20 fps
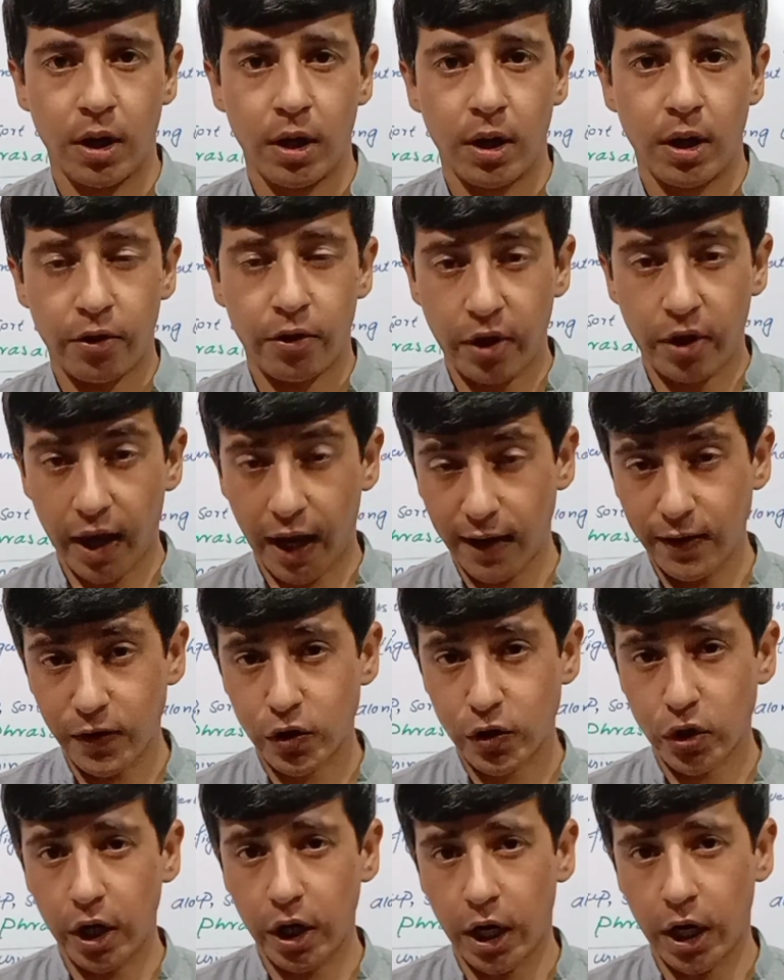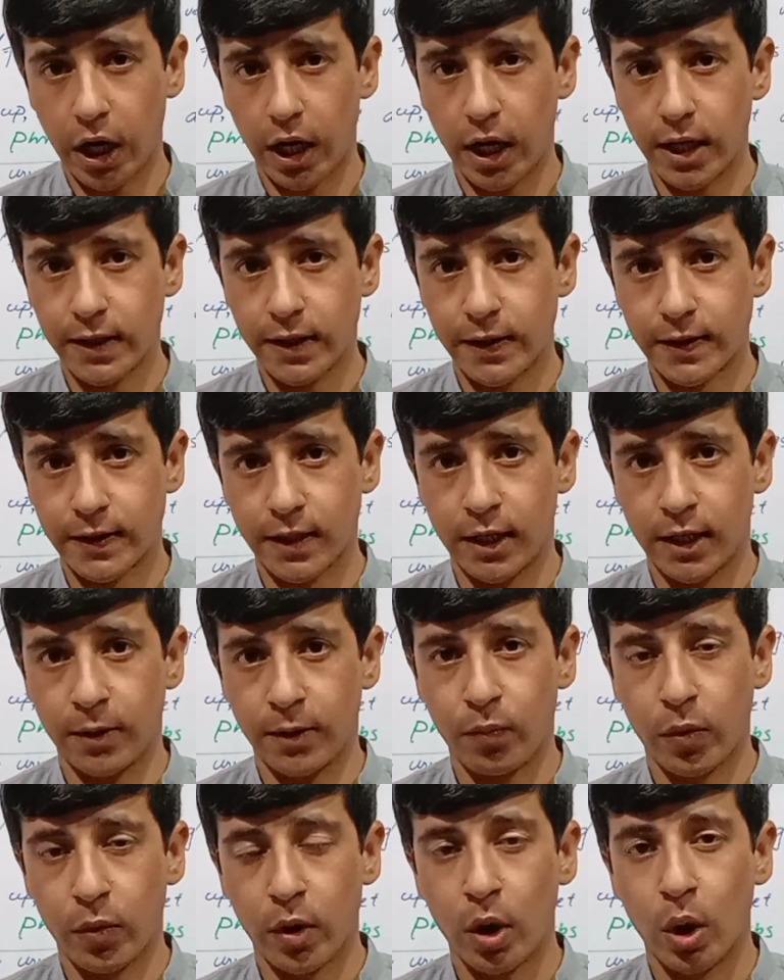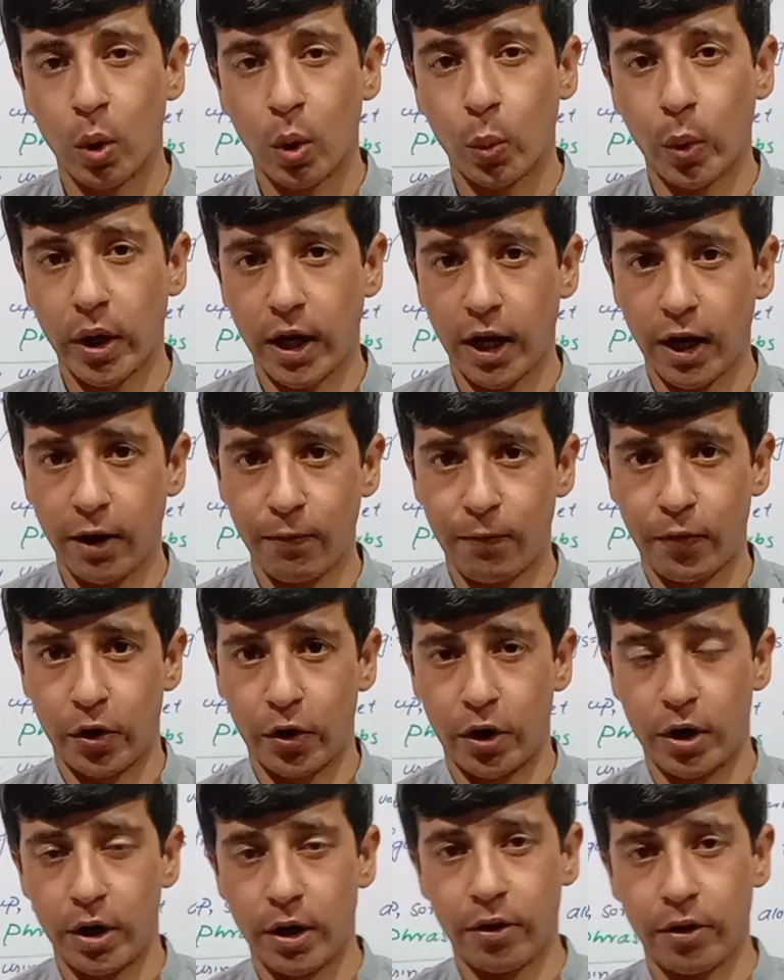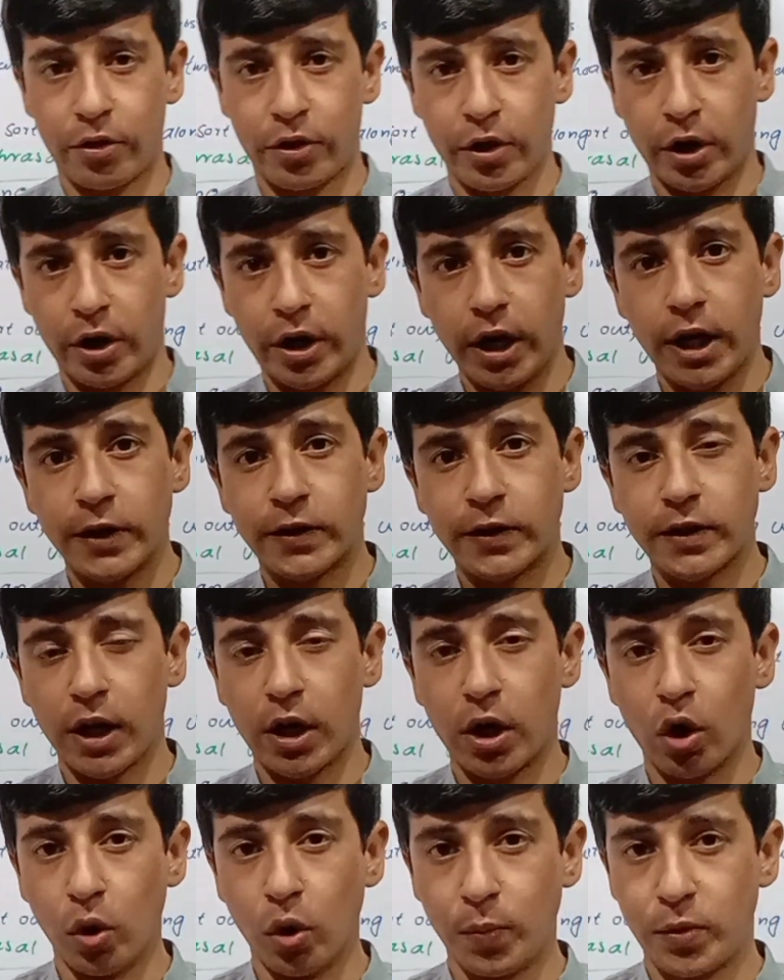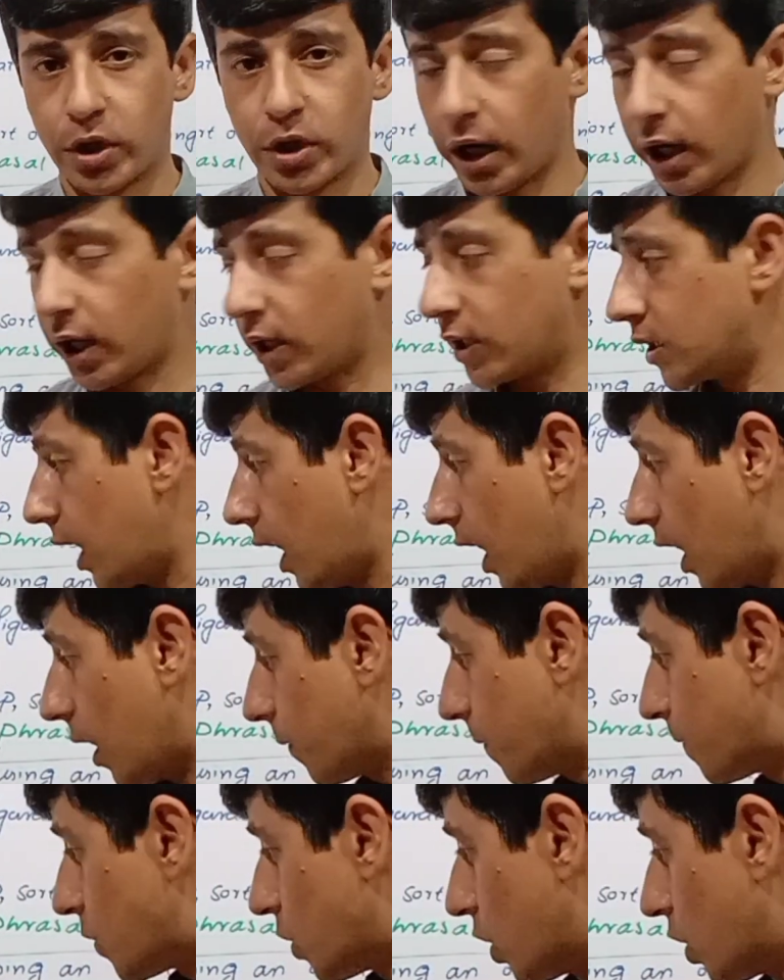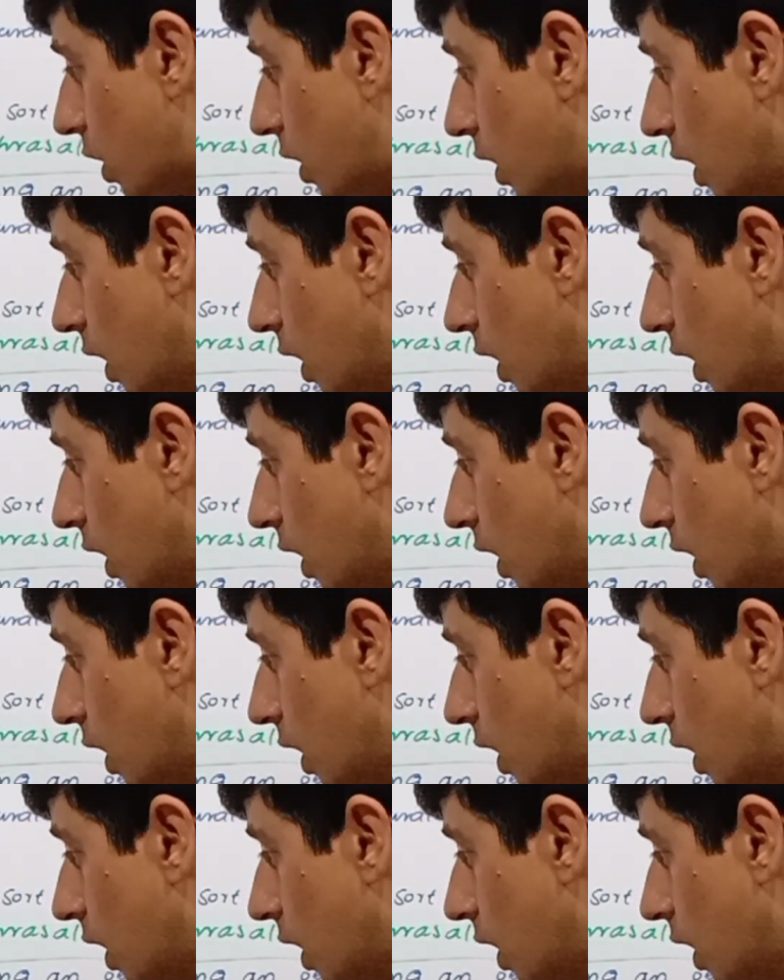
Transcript: The answer is whenever there is an object after